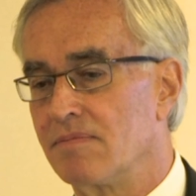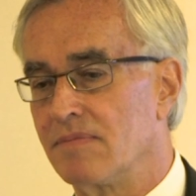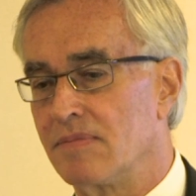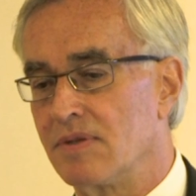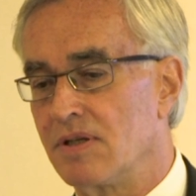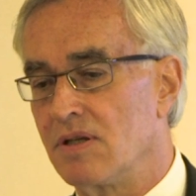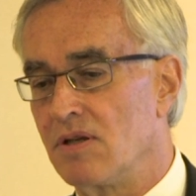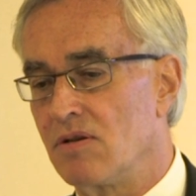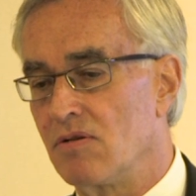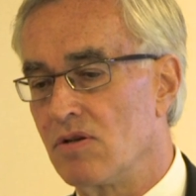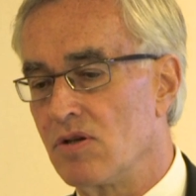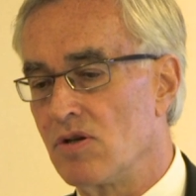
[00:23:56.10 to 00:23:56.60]

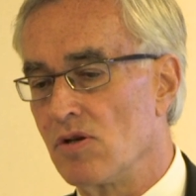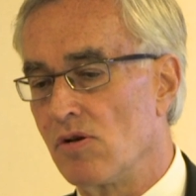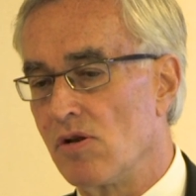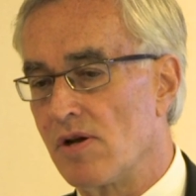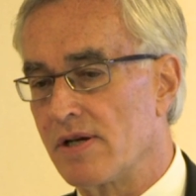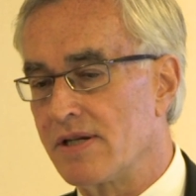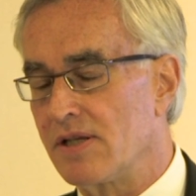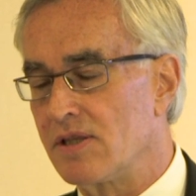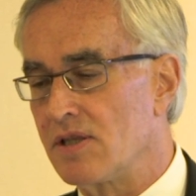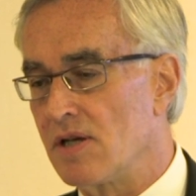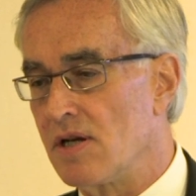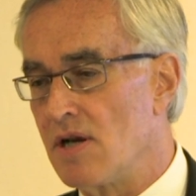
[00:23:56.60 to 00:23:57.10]
you
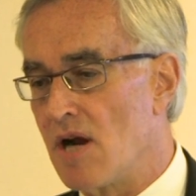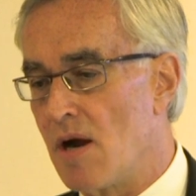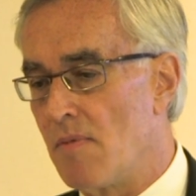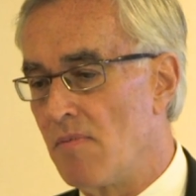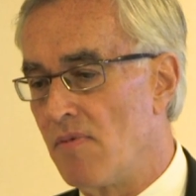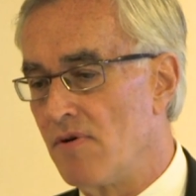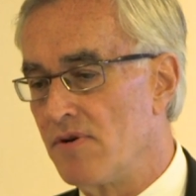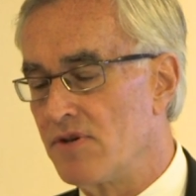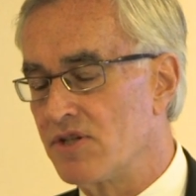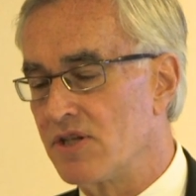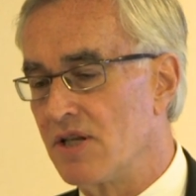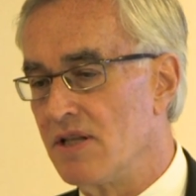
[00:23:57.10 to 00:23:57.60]
look at the
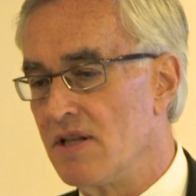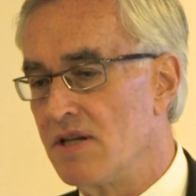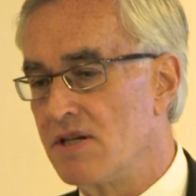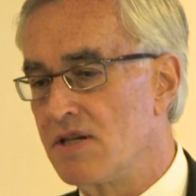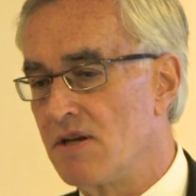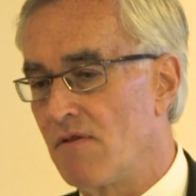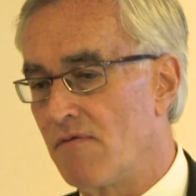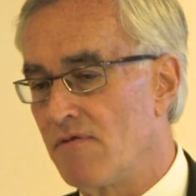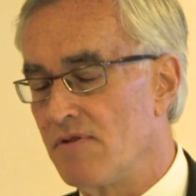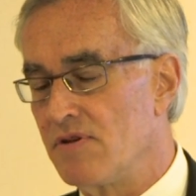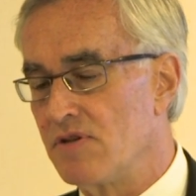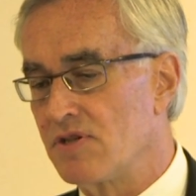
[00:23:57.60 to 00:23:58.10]
numbers and the
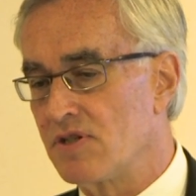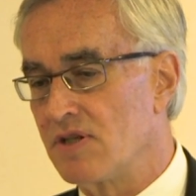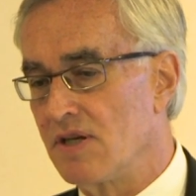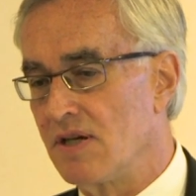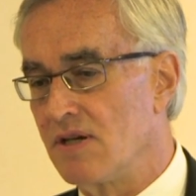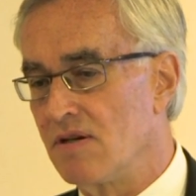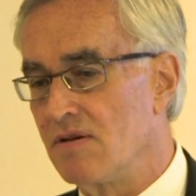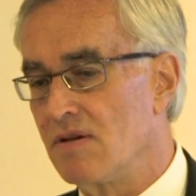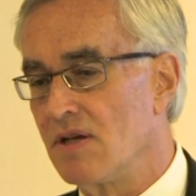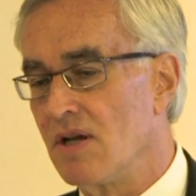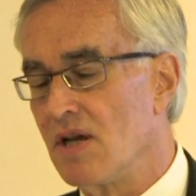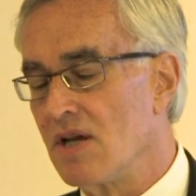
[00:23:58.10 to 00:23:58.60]
difference
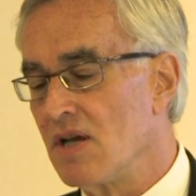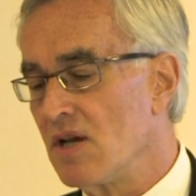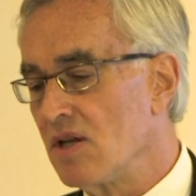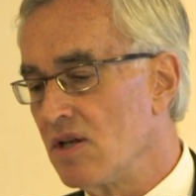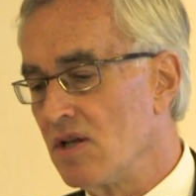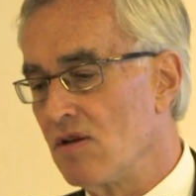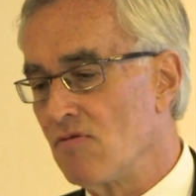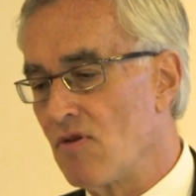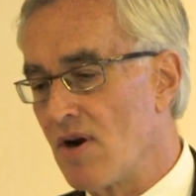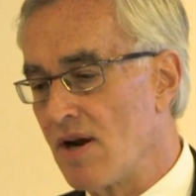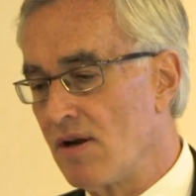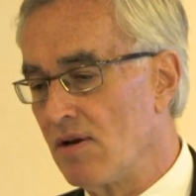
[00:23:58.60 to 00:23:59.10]
in,
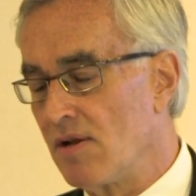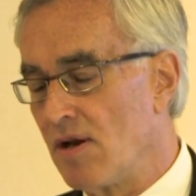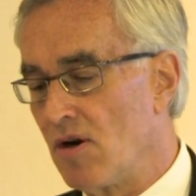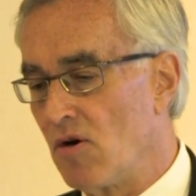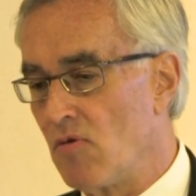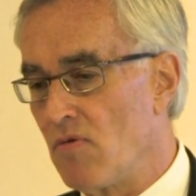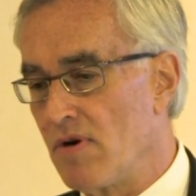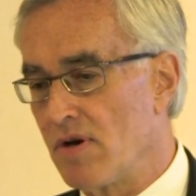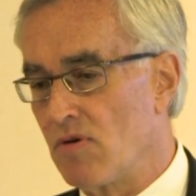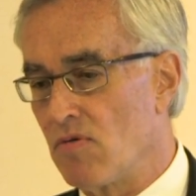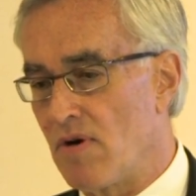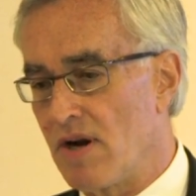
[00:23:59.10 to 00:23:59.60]
you run
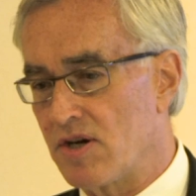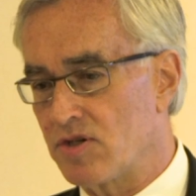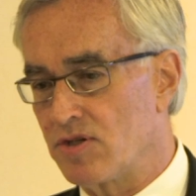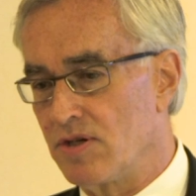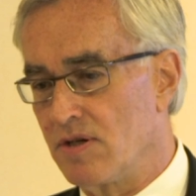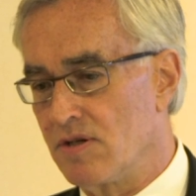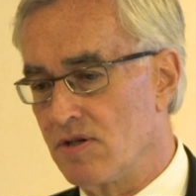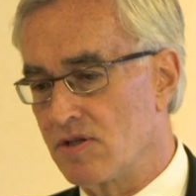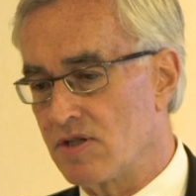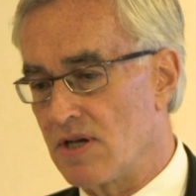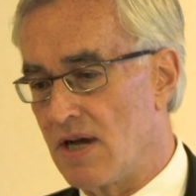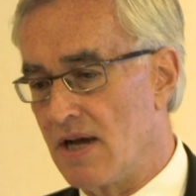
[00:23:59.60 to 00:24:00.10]
little
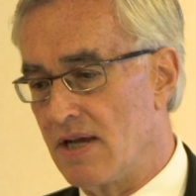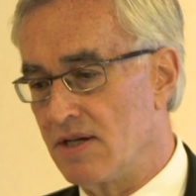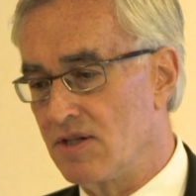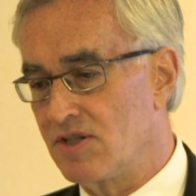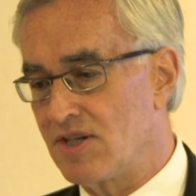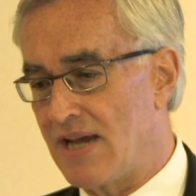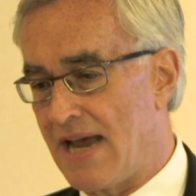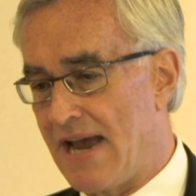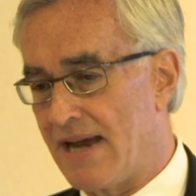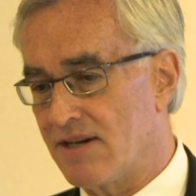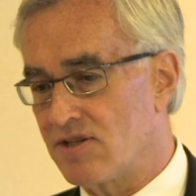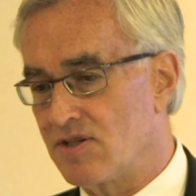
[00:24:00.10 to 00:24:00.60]
regressions on
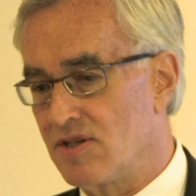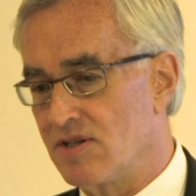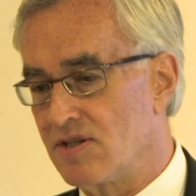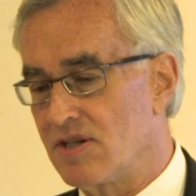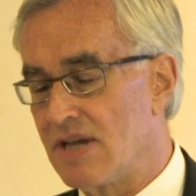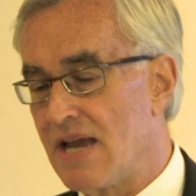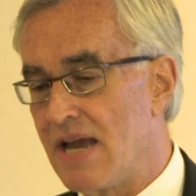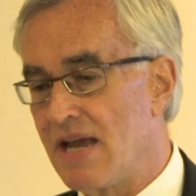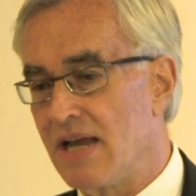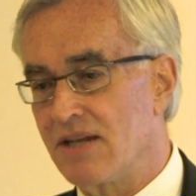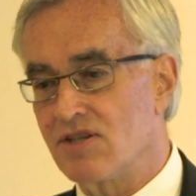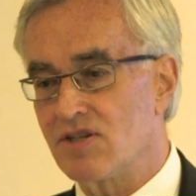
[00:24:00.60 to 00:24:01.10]
taxes,
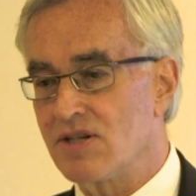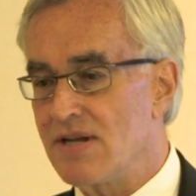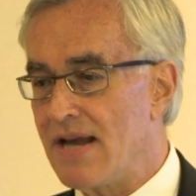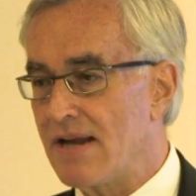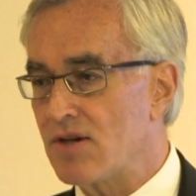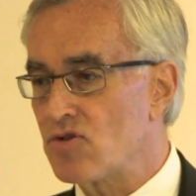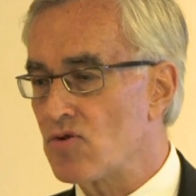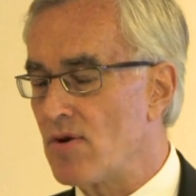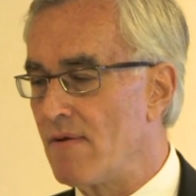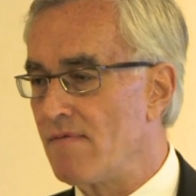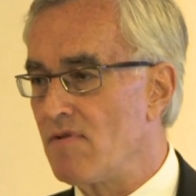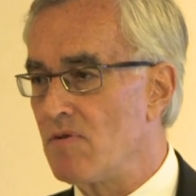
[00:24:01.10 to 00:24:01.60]
it's
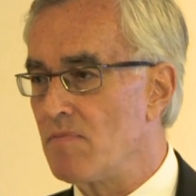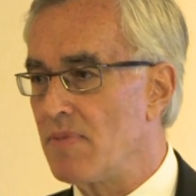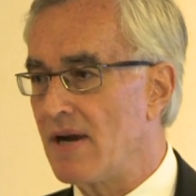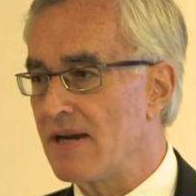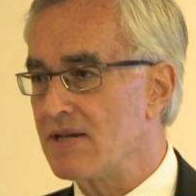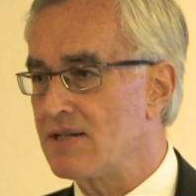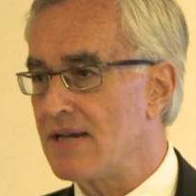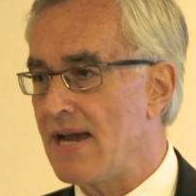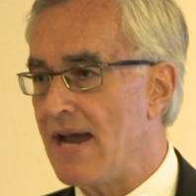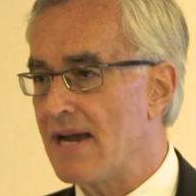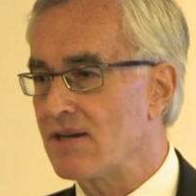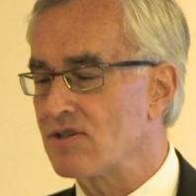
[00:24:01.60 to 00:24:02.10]
not driven by
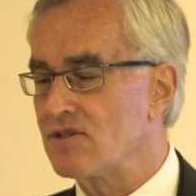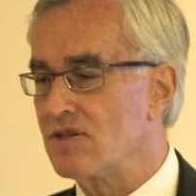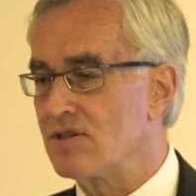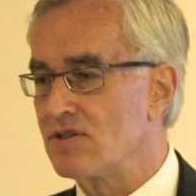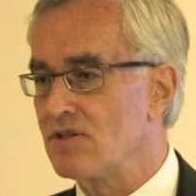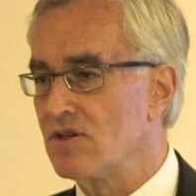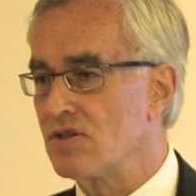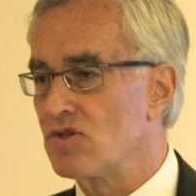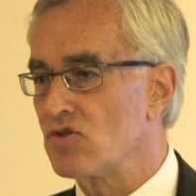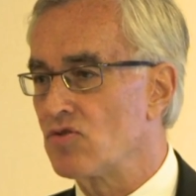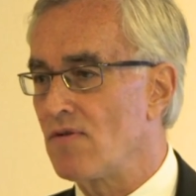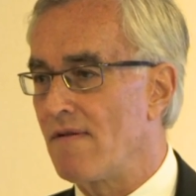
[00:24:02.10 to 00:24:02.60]

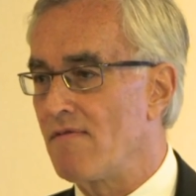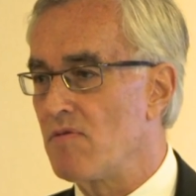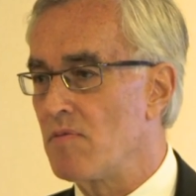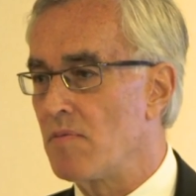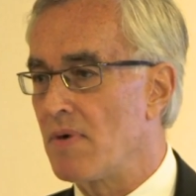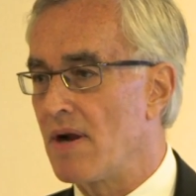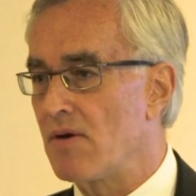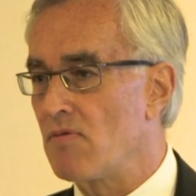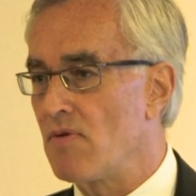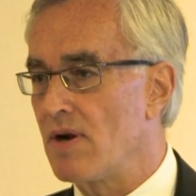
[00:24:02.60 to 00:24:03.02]
taxes, it's driven by